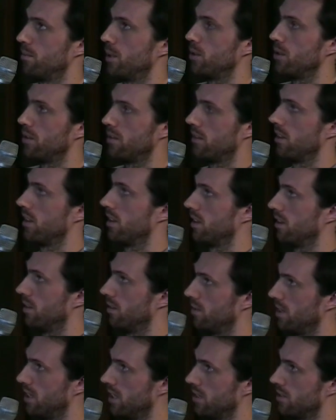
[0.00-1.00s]
of the
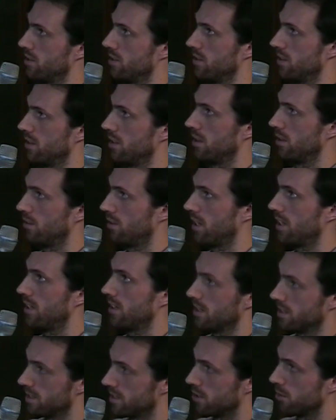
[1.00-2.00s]
videos on the right
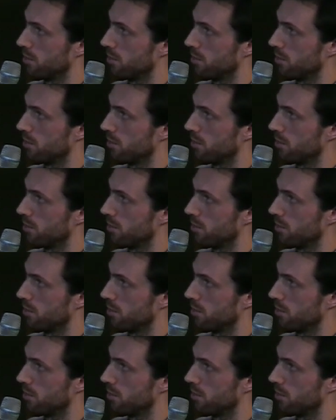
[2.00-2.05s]
that are still